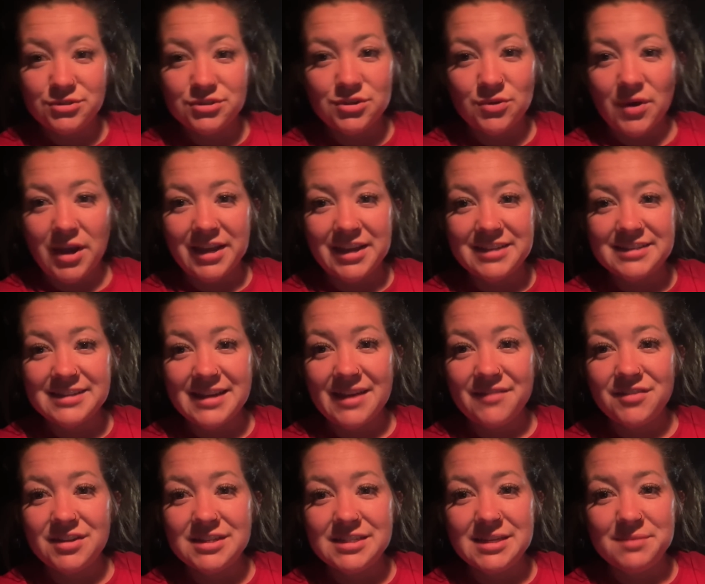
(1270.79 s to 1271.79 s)
so I can
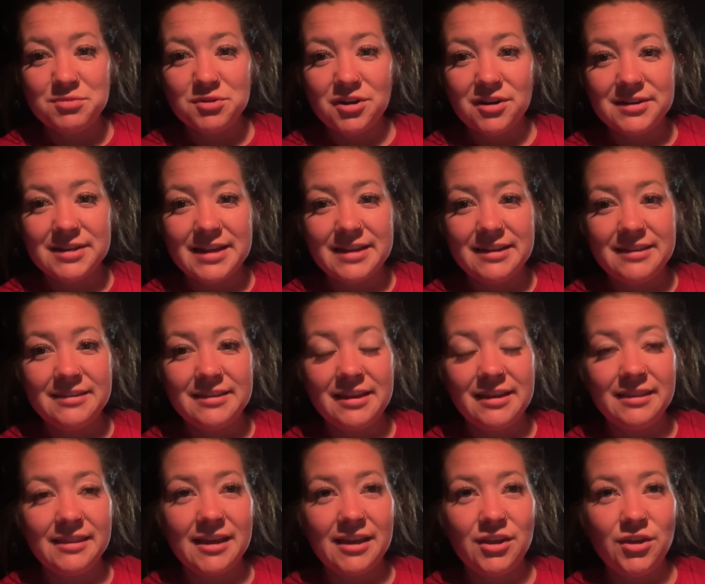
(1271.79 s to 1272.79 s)
dive in deeper into
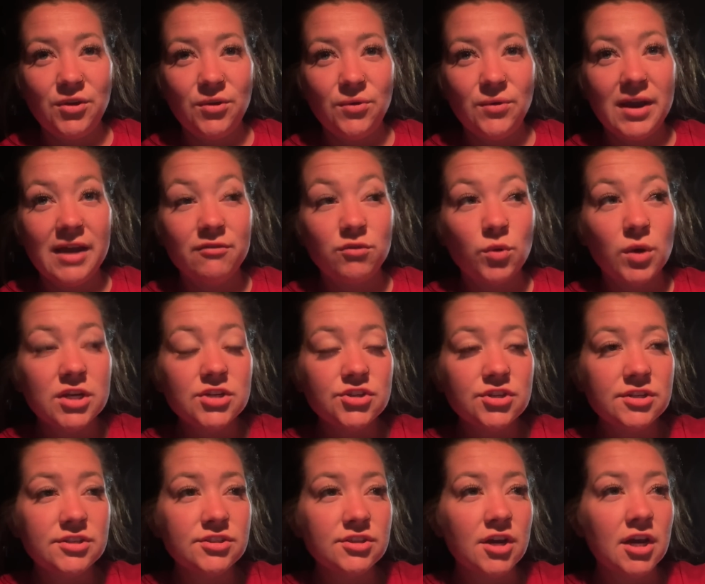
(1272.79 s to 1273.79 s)
anything that you have
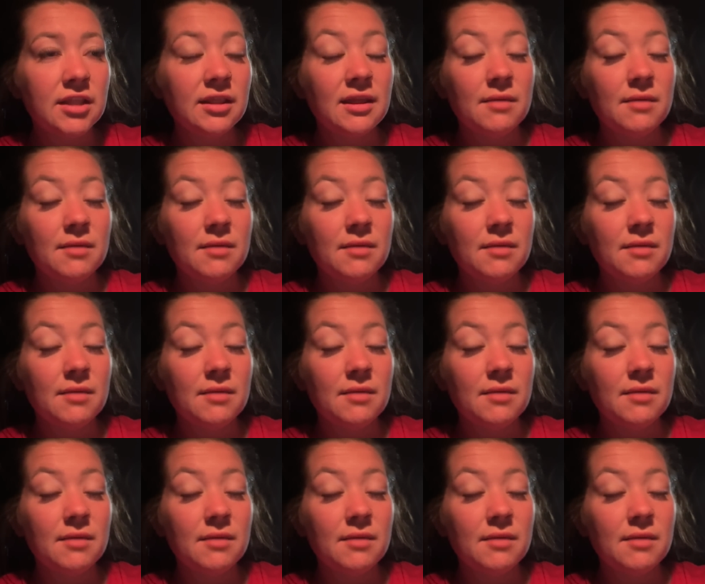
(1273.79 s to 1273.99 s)
questions on.